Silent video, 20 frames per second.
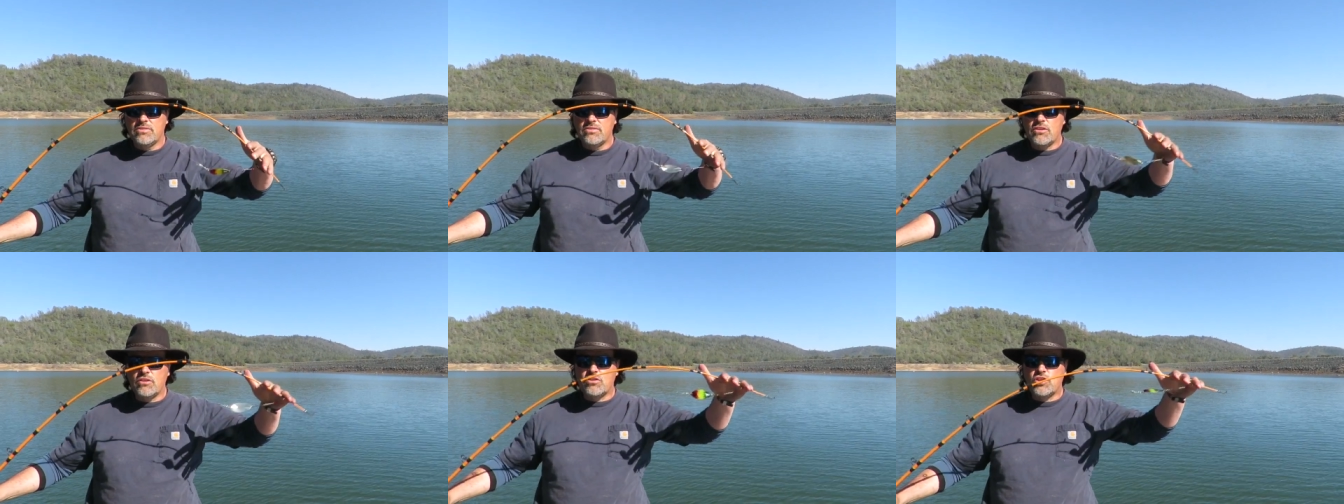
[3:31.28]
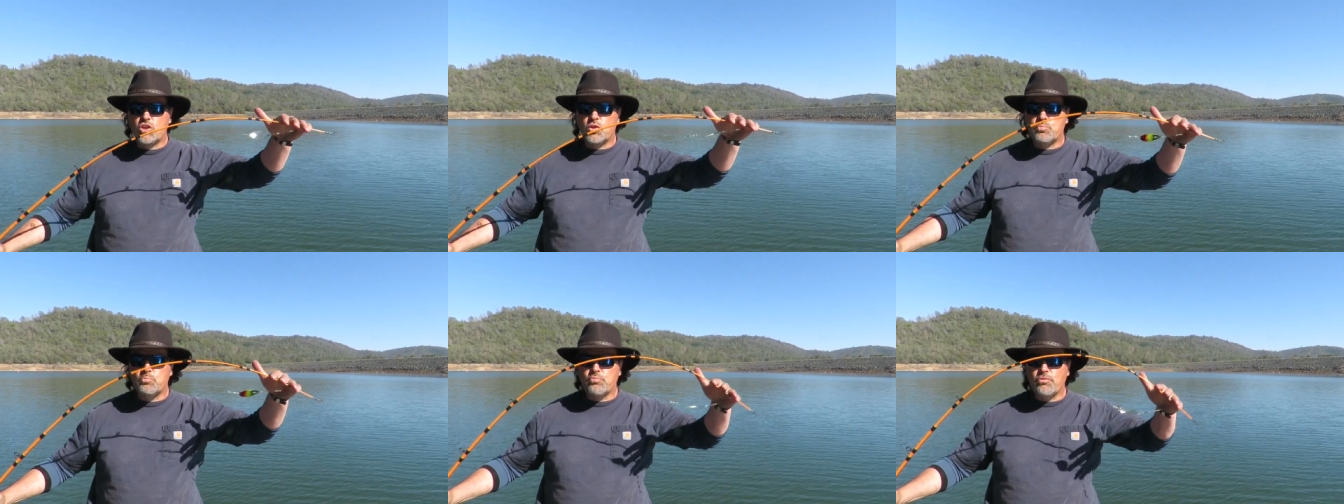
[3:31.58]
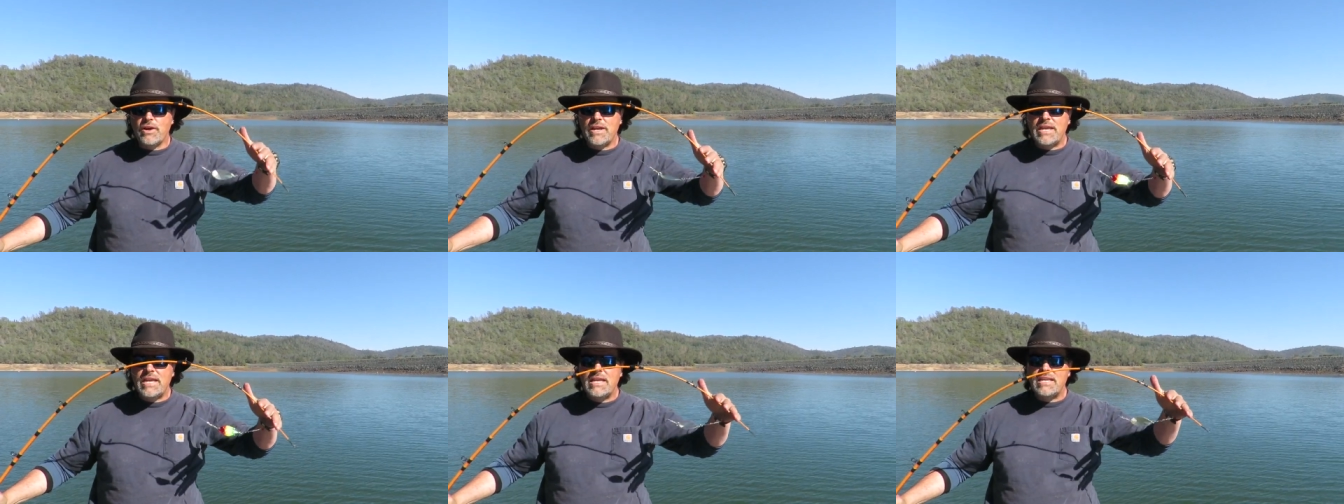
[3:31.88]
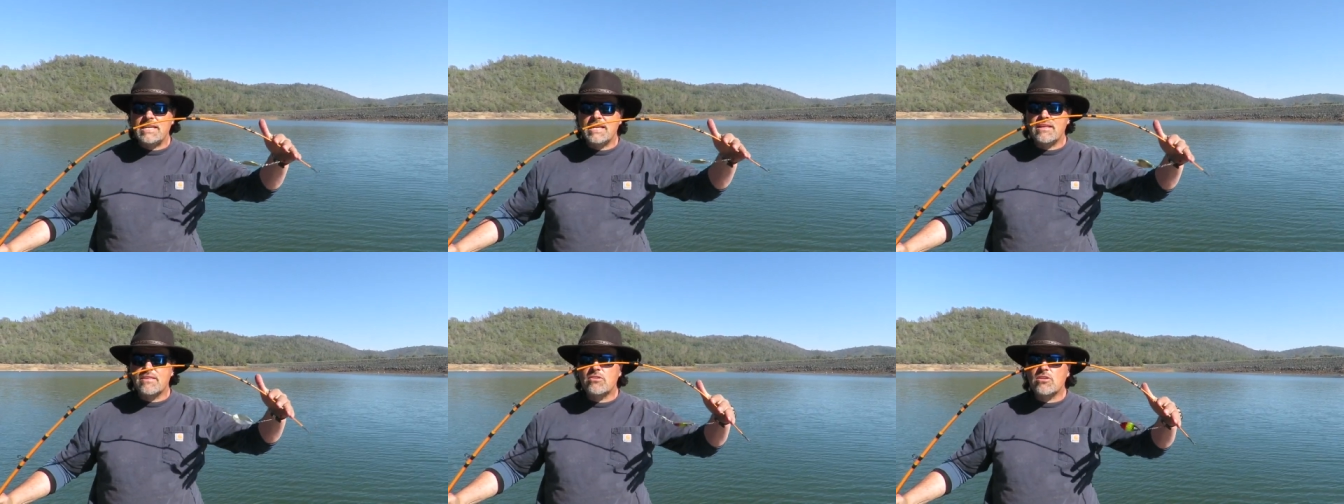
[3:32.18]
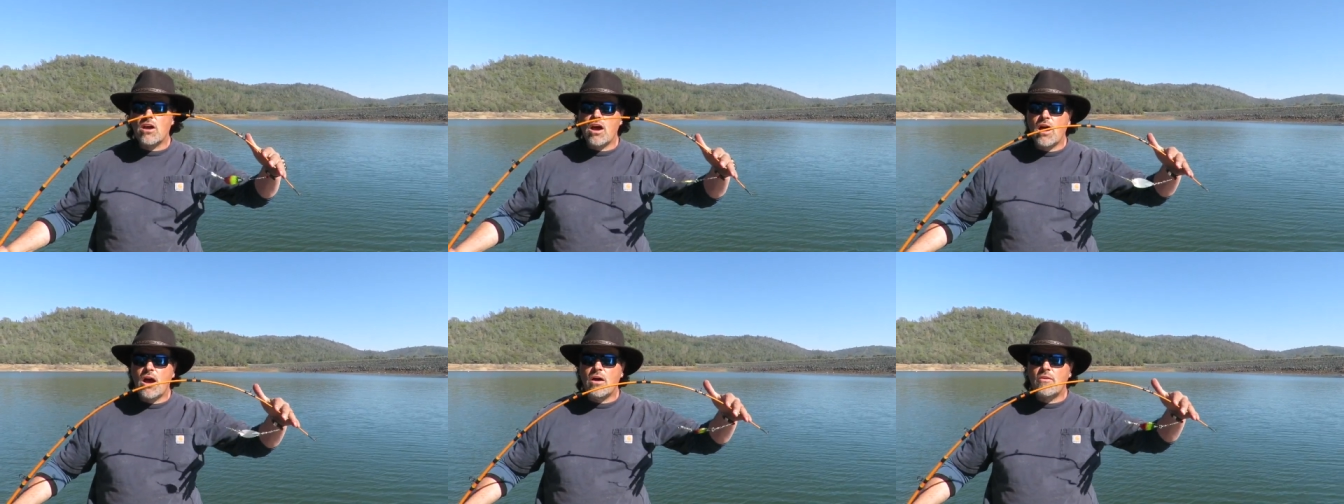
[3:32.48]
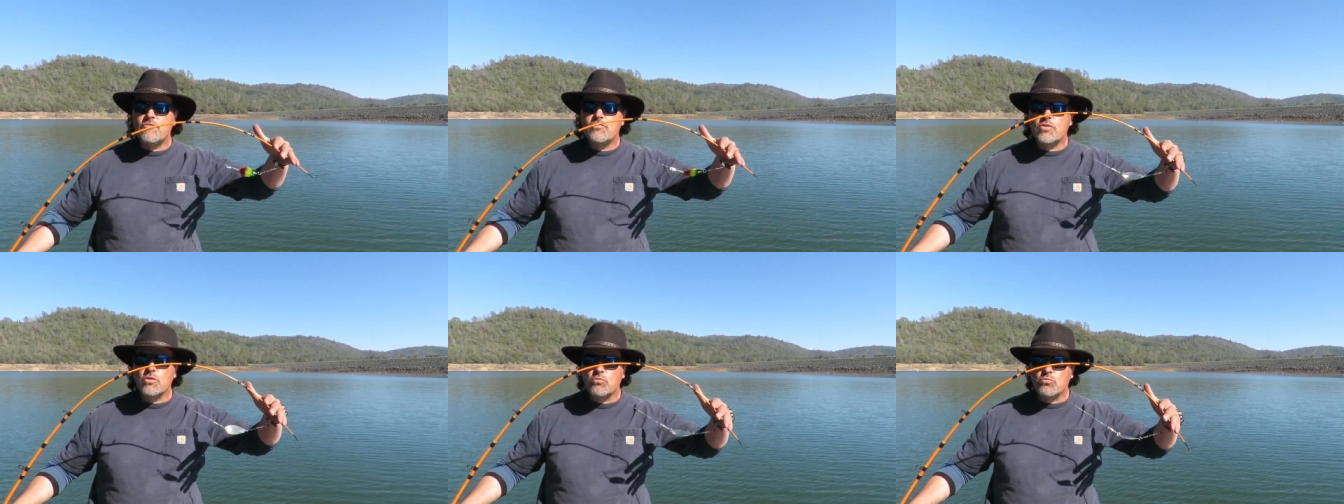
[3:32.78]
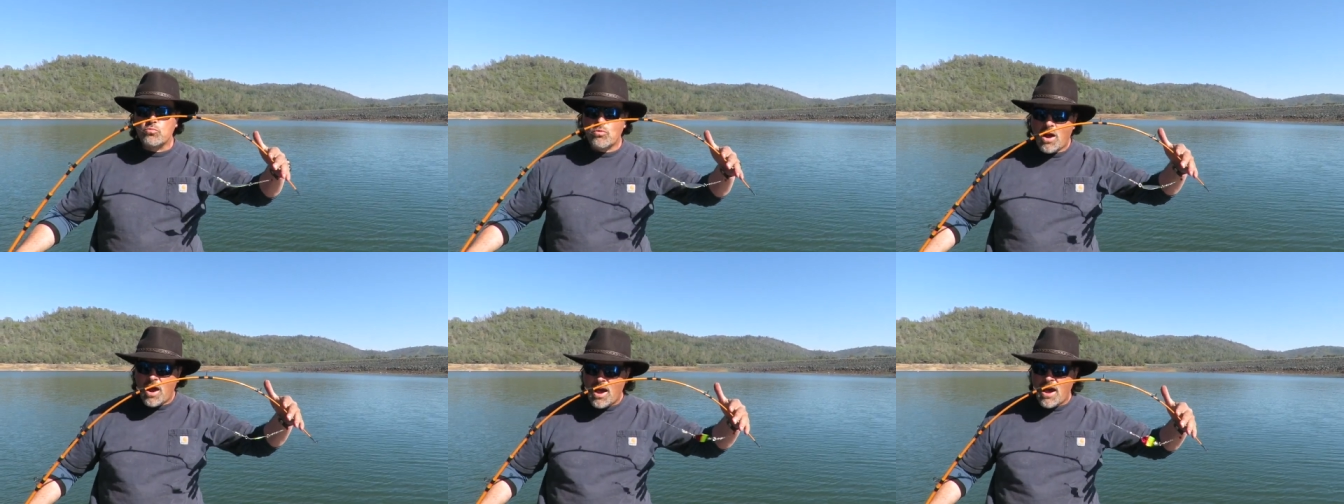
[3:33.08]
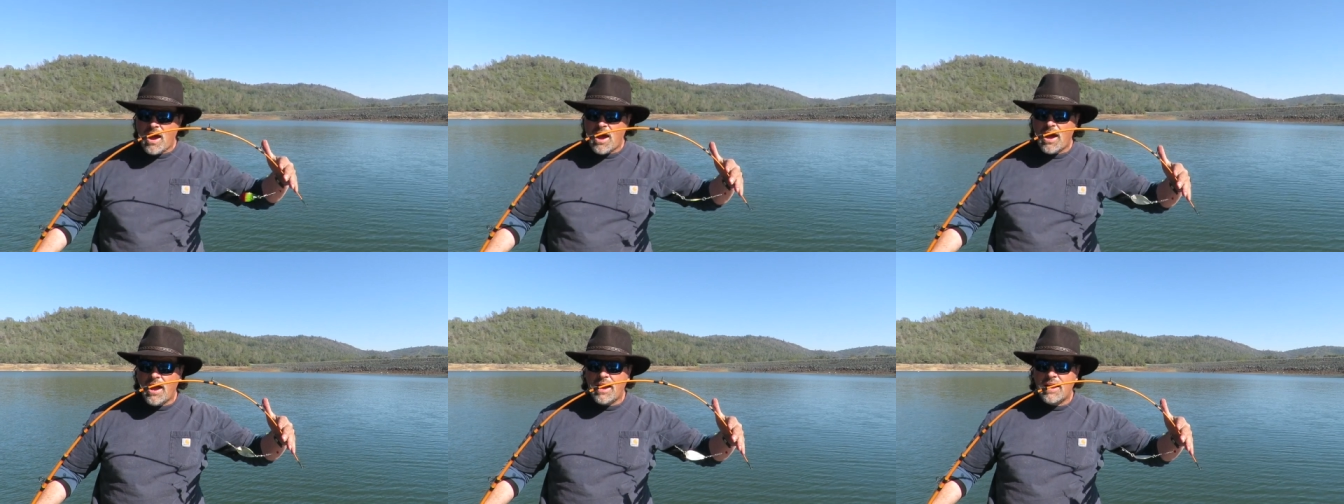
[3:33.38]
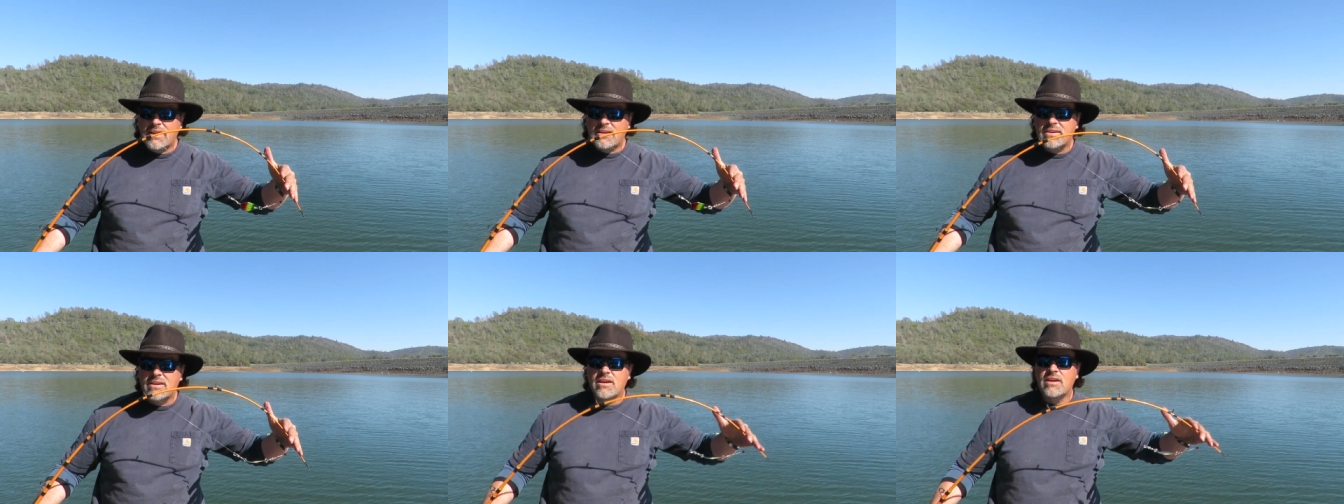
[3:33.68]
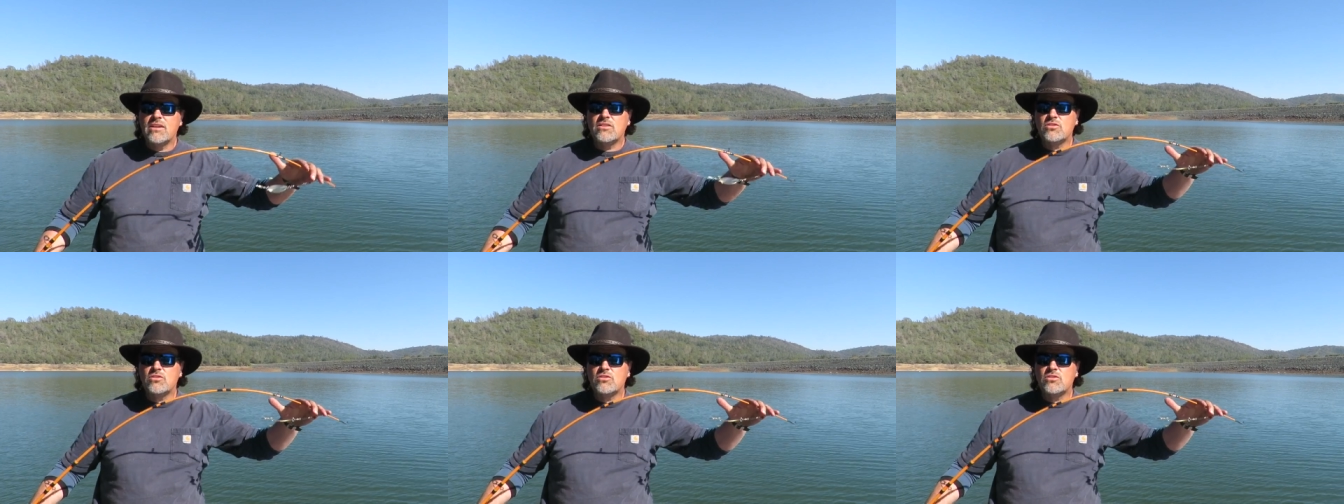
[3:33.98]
the springiness of the rod